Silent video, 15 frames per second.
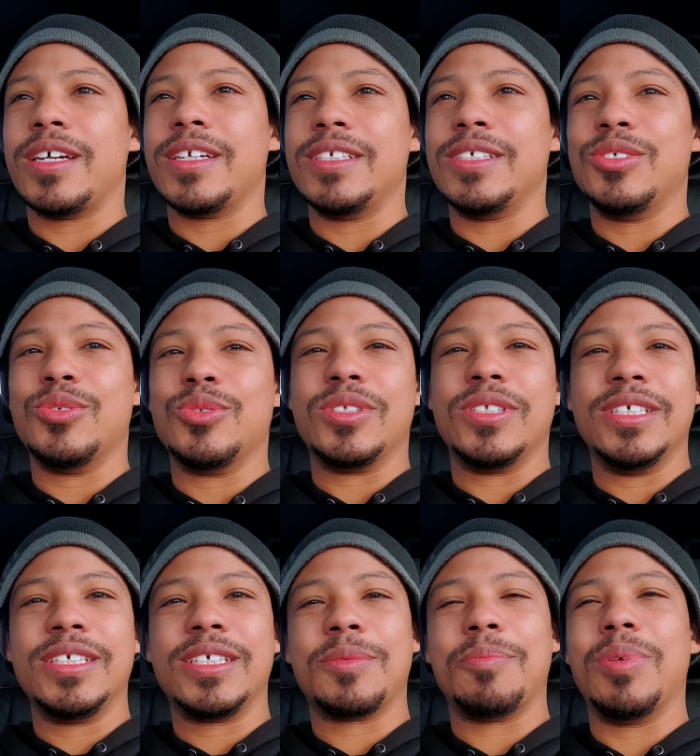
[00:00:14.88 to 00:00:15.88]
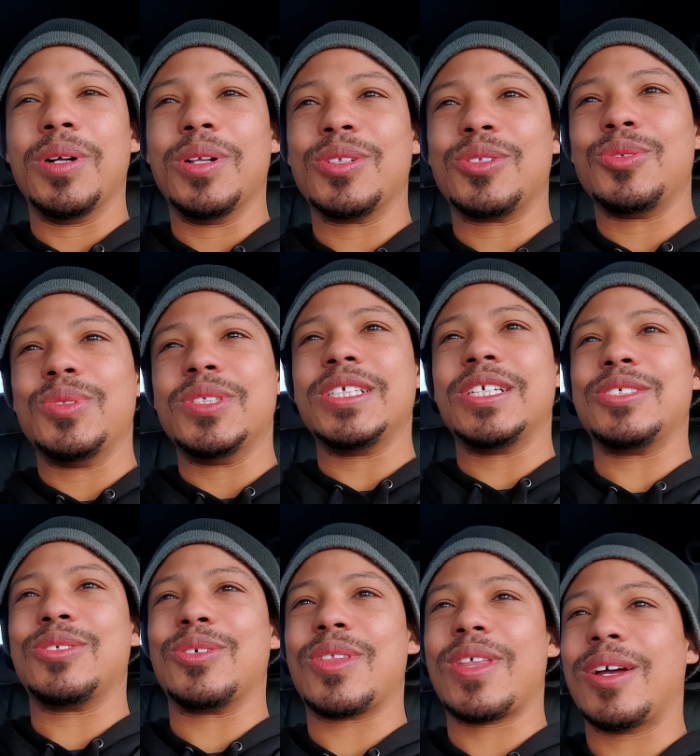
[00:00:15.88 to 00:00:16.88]
a unique build to his
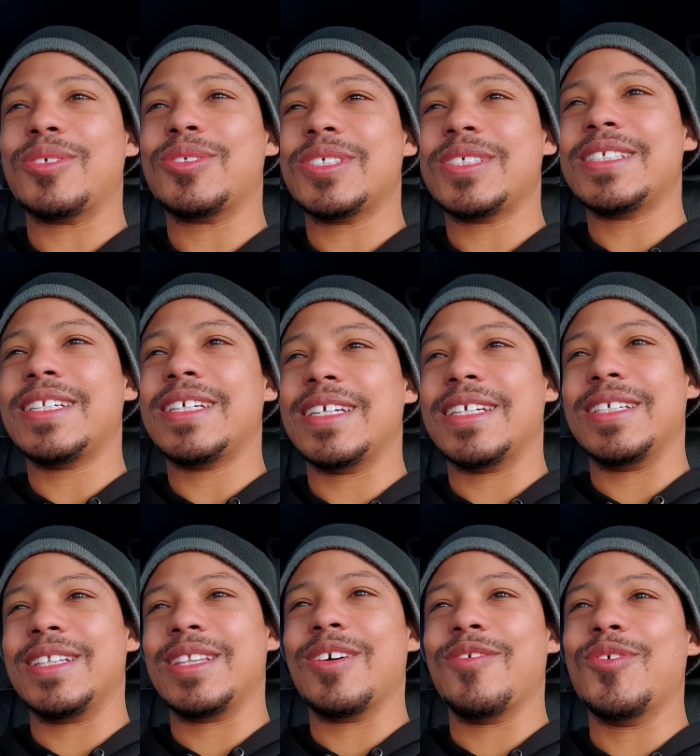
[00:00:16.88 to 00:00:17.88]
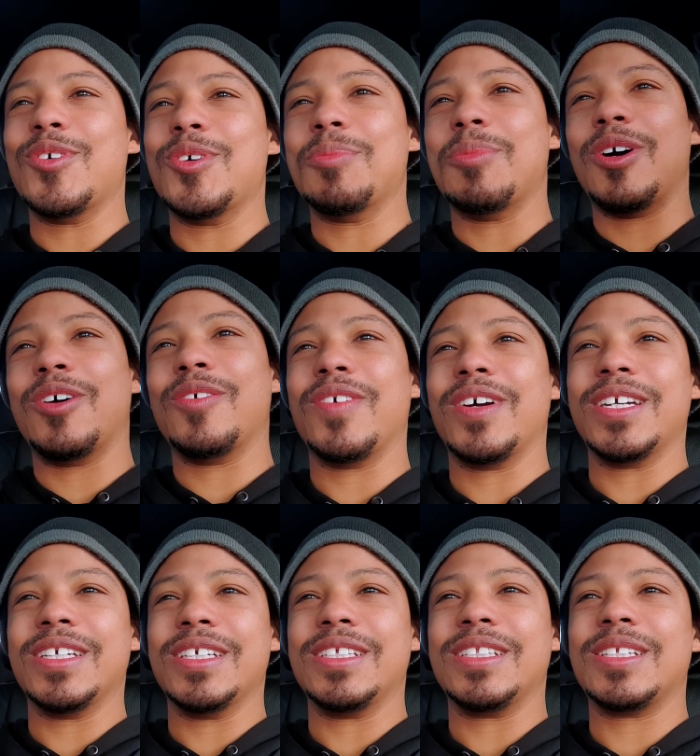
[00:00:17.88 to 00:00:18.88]
S2000 in the form of
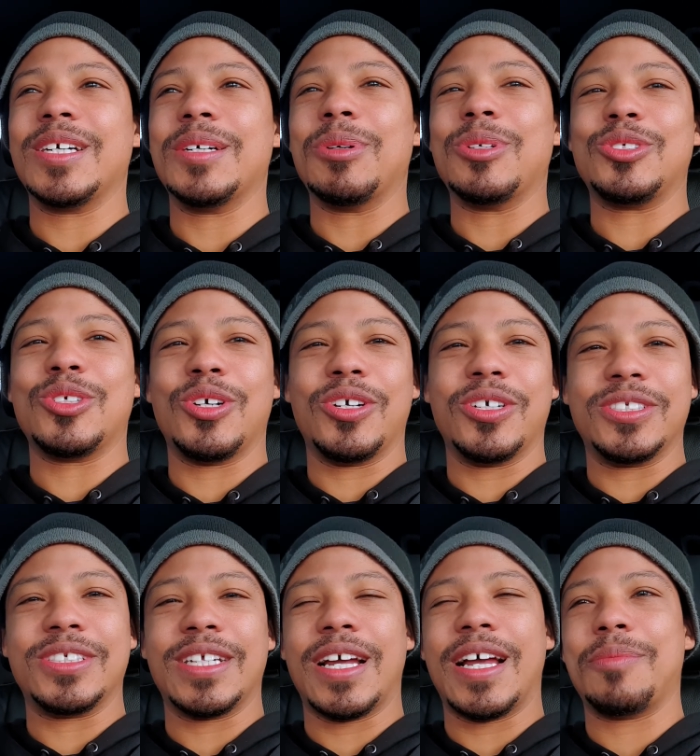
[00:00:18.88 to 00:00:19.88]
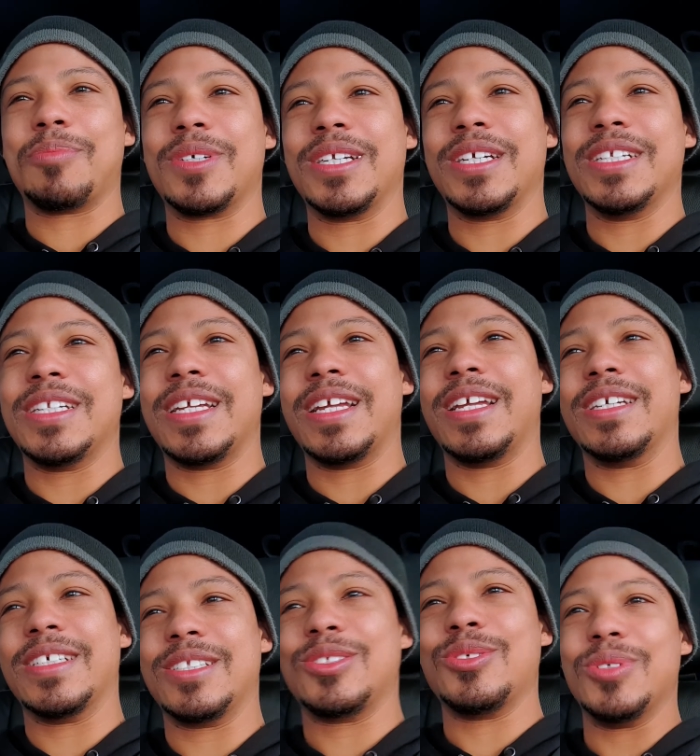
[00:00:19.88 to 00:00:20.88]
a turbocharged upgrade
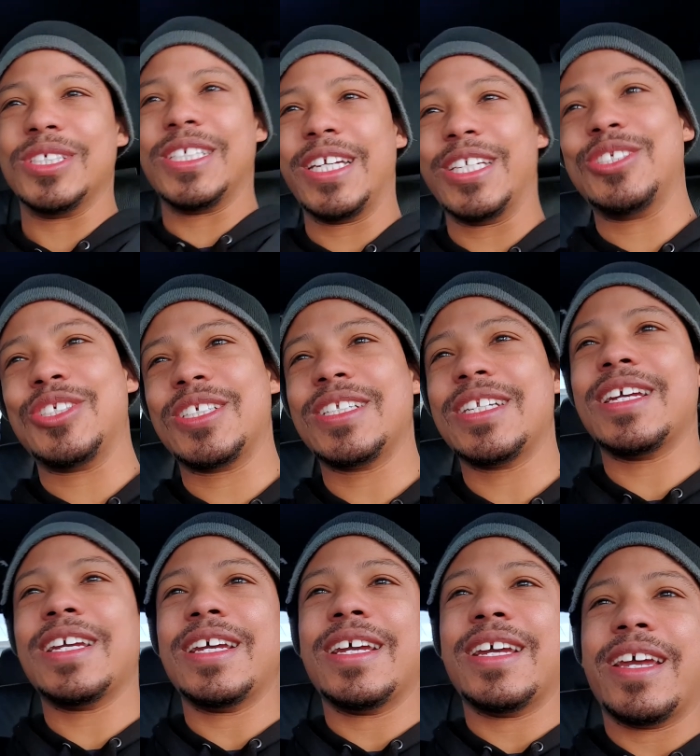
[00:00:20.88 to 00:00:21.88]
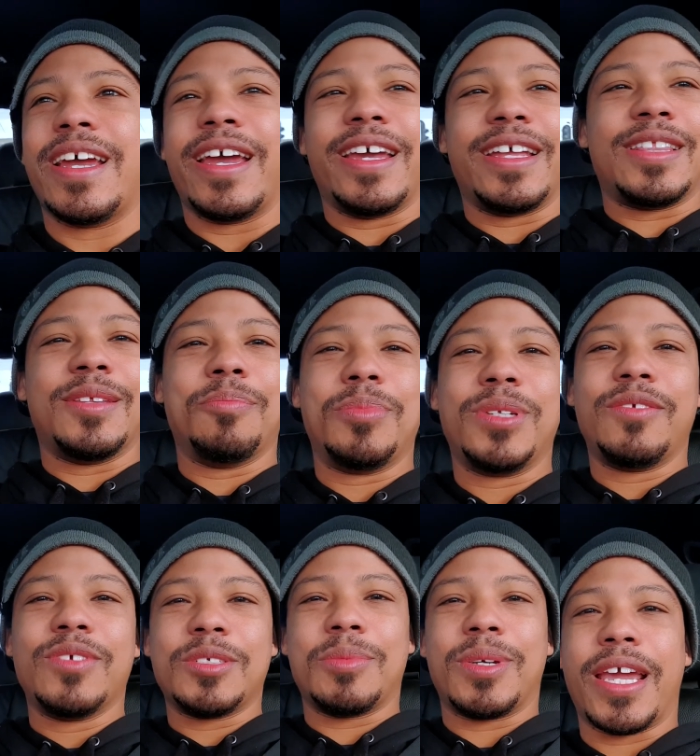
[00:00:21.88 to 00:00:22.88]
to his engine. And the
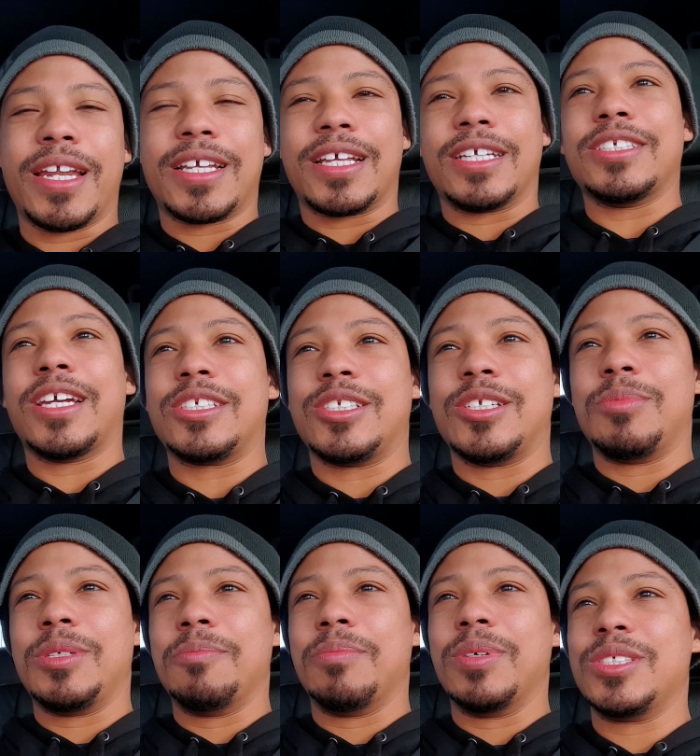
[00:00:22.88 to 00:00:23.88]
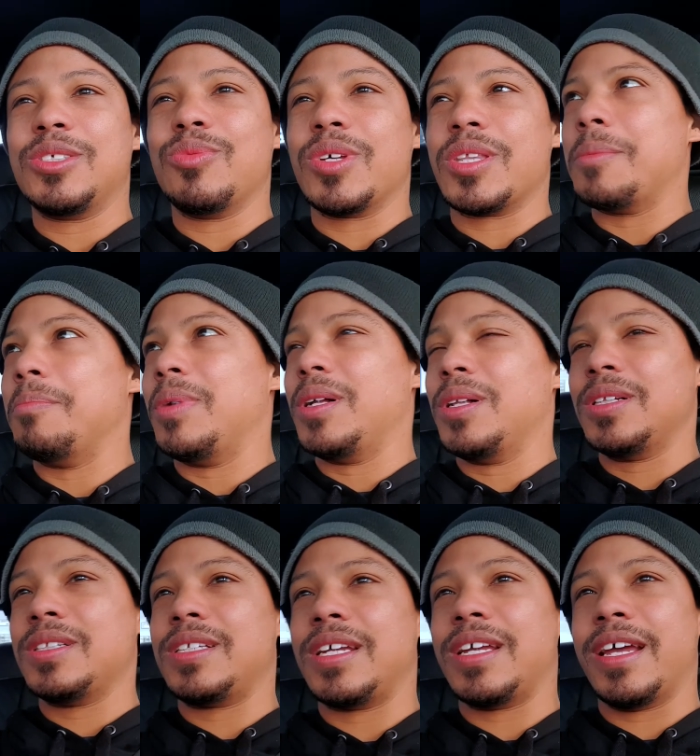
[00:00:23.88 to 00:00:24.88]
previous mechanic that's actually been busy with the
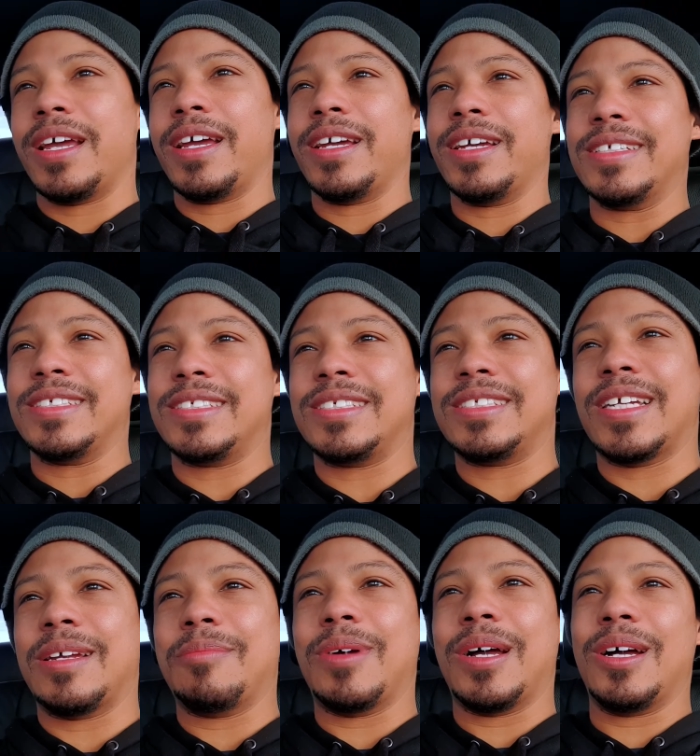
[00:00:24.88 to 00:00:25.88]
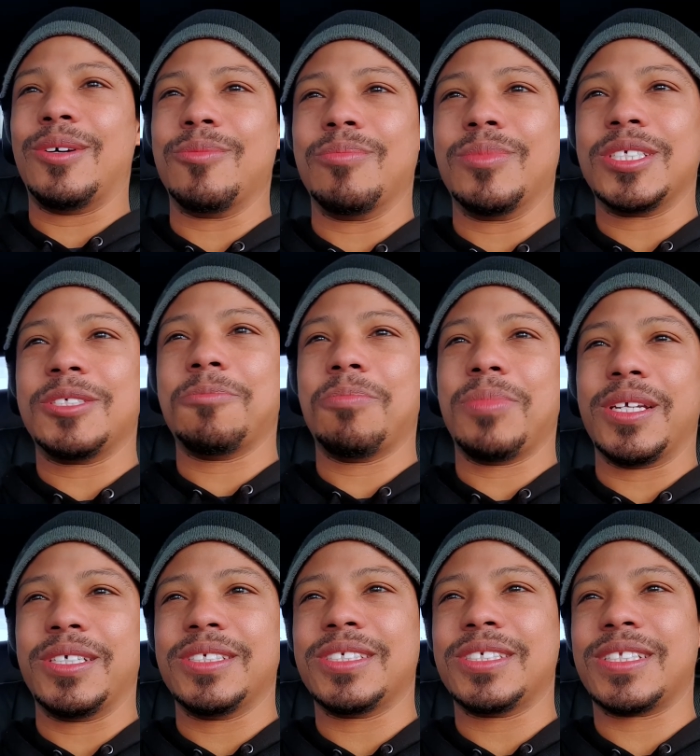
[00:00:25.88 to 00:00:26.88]
build has somehow
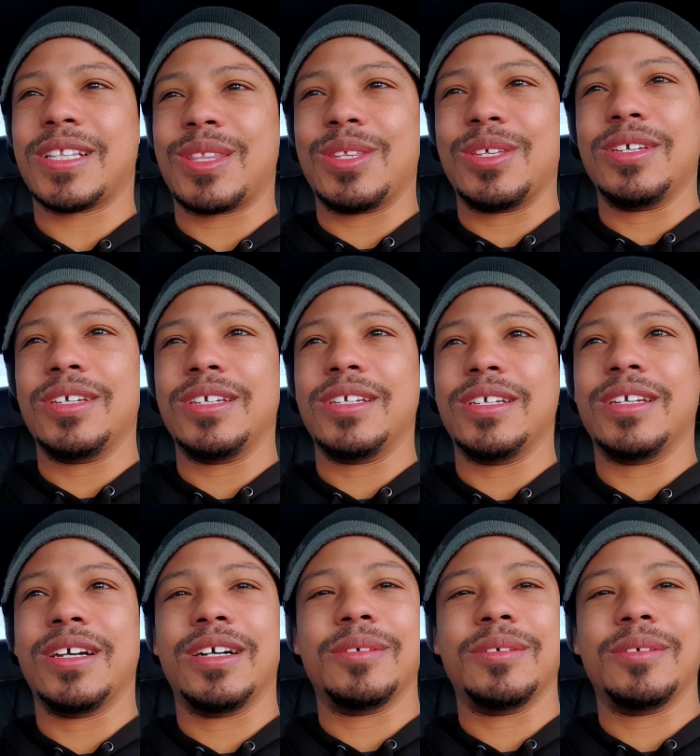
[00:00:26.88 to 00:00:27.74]
misplaced the